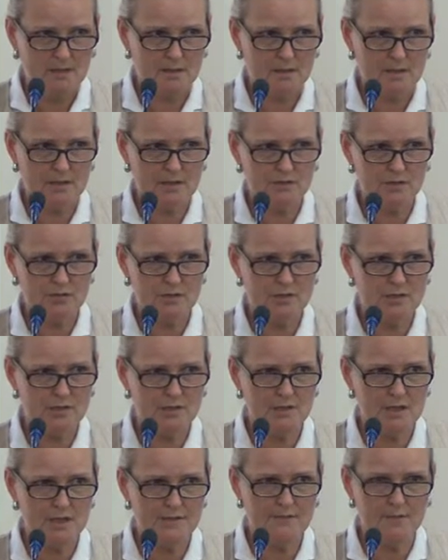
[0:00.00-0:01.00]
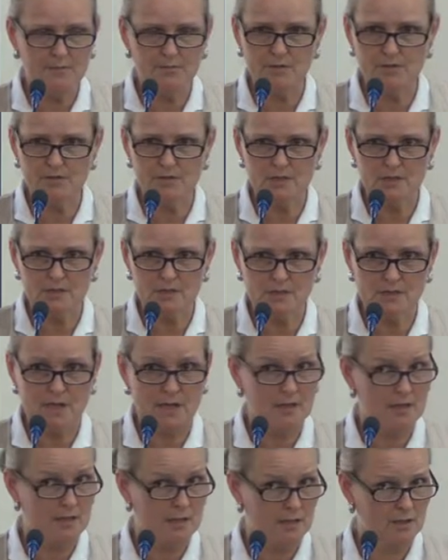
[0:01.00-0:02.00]
The countries that have the most at
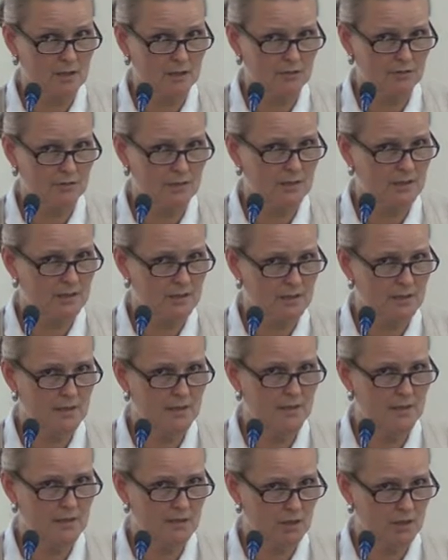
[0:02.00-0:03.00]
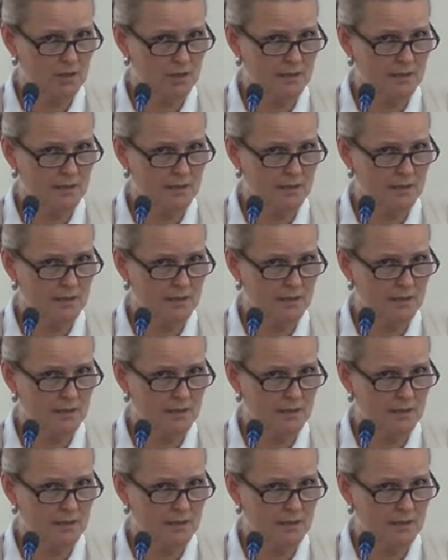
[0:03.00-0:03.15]
stake, including India and